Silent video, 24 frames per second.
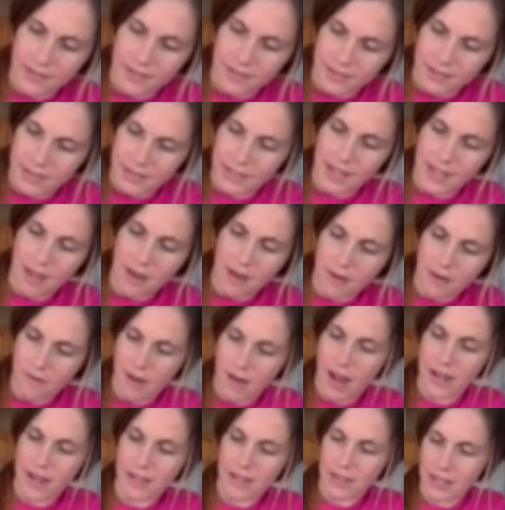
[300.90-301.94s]
So
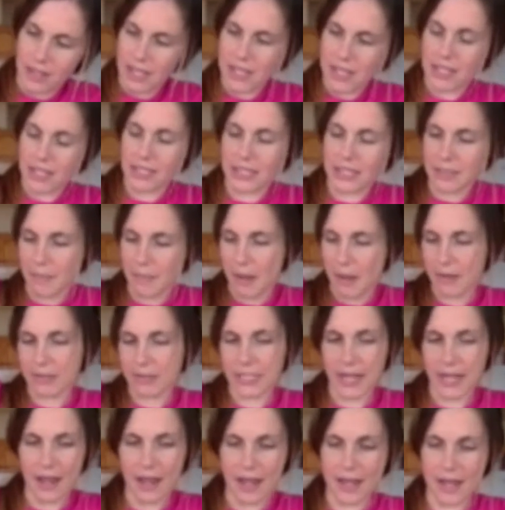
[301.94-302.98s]
I think it's about
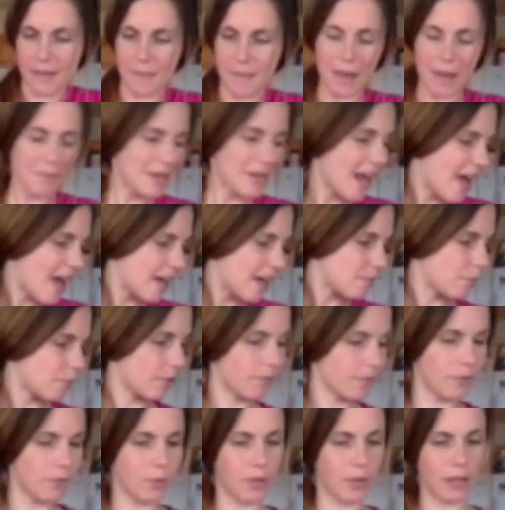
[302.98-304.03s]
time. I'm going to add more
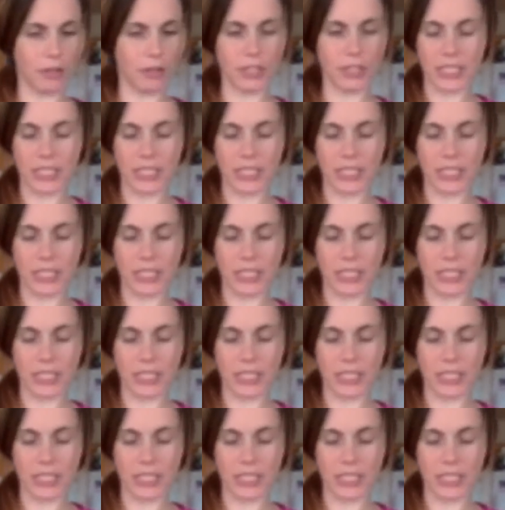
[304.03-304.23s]
food coloring